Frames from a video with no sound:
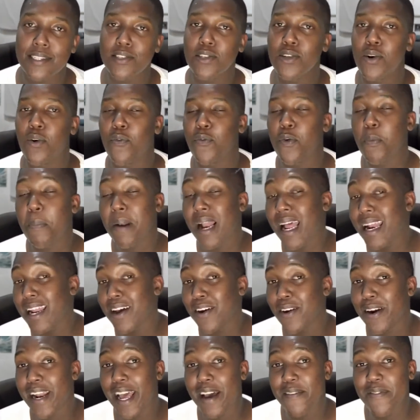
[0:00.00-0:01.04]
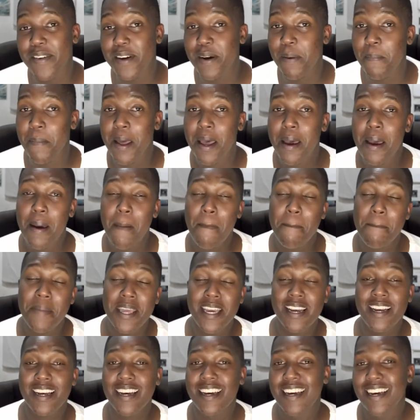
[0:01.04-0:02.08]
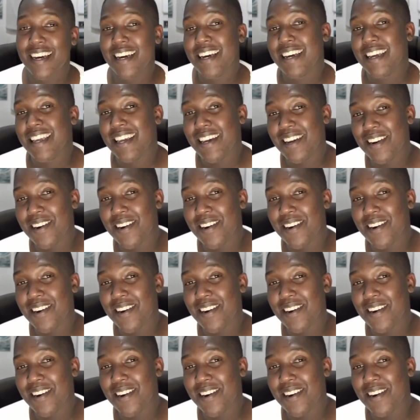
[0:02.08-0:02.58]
So if you're planning on having a big, you